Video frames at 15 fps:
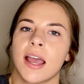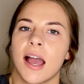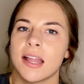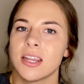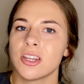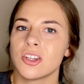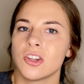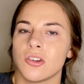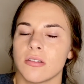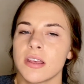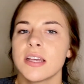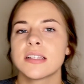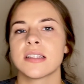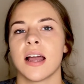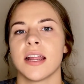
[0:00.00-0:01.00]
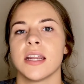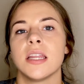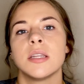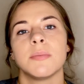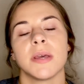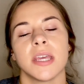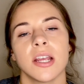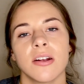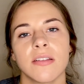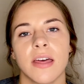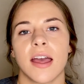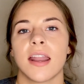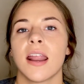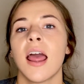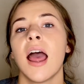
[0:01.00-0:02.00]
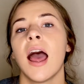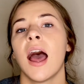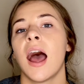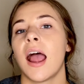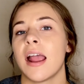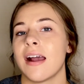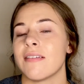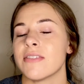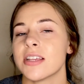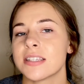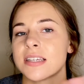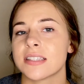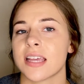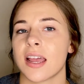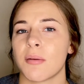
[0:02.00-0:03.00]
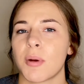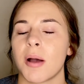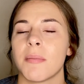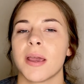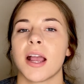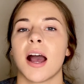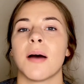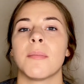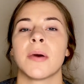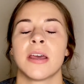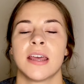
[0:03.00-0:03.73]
I need to do this, I need to be here then, I have this exam coming up.